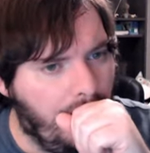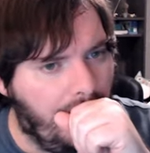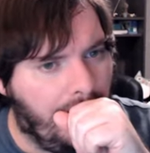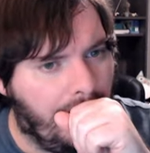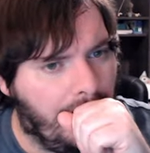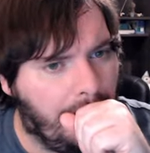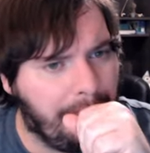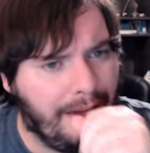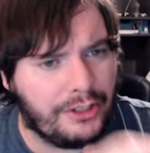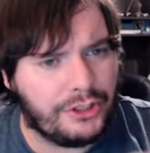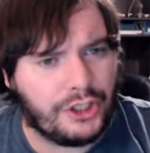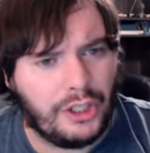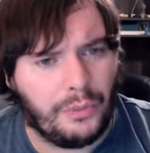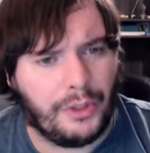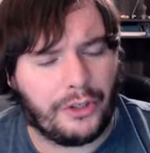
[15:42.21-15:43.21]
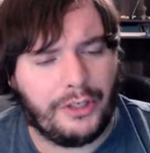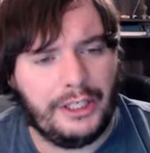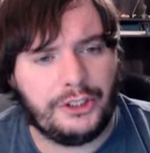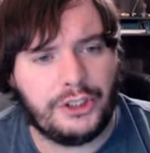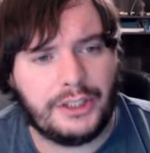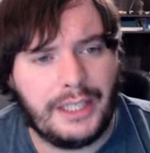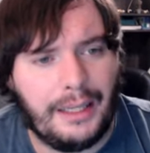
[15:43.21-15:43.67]
I'm not sure what
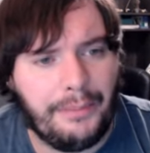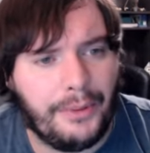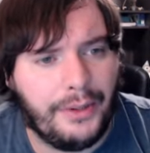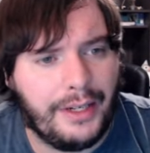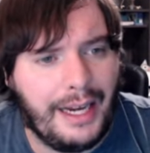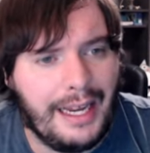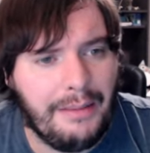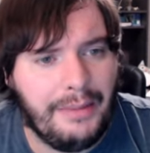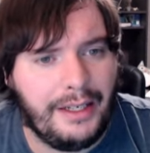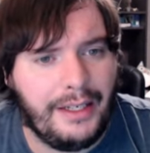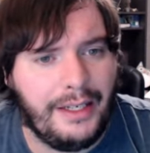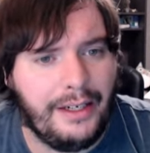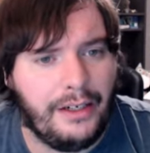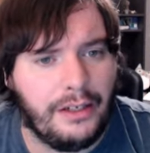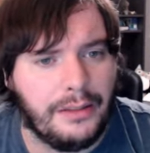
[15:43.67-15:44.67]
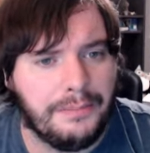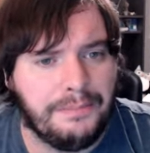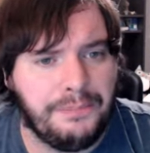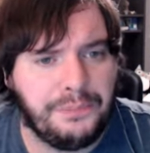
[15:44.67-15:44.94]
creature type you're naming here,